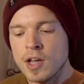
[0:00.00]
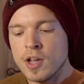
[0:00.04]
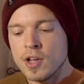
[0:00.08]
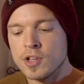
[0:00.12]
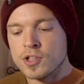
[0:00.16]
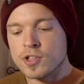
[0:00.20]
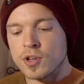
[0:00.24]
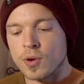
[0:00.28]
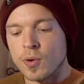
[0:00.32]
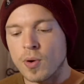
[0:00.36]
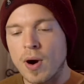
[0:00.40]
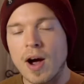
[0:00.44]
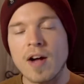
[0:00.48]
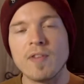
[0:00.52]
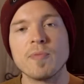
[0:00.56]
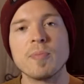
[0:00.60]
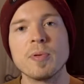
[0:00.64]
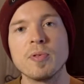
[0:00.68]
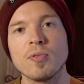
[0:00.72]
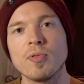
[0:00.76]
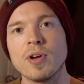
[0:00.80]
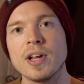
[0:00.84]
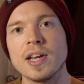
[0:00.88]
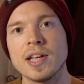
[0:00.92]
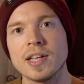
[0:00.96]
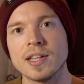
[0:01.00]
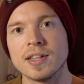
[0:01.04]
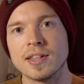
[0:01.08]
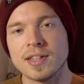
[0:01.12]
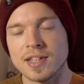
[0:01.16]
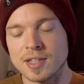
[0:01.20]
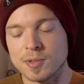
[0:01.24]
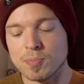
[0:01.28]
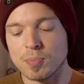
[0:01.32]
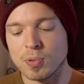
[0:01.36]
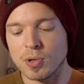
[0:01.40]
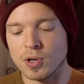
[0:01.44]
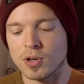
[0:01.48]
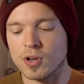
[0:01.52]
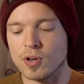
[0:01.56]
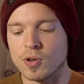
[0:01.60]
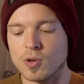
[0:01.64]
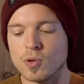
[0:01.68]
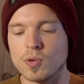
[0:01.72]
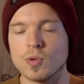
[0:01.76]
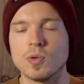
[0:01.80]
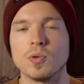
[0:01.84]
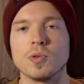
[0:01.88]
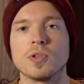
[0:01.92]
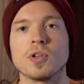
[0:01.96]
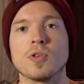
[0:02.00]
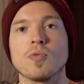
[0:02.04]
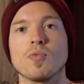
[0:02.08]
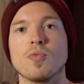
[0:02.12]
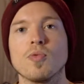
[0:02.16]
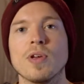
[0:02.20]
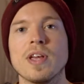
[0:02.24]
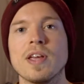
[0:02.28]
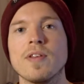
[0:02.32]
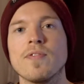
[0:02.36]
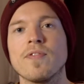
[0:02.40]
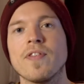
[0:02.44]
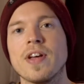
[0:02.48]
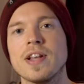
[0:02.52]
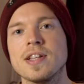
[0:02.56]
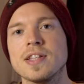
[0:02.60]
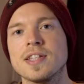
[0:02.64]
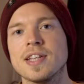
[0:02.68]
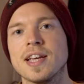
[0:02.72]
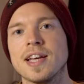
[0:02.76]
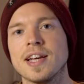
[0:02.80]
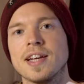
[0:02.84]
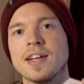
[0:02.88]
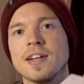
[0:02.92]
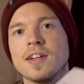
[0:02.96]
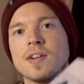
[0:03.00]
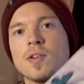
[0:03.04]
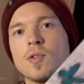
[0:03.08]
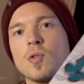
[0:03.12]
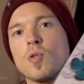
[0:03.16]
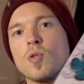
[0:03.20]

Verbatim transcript: So I've been reading this book called Reinventing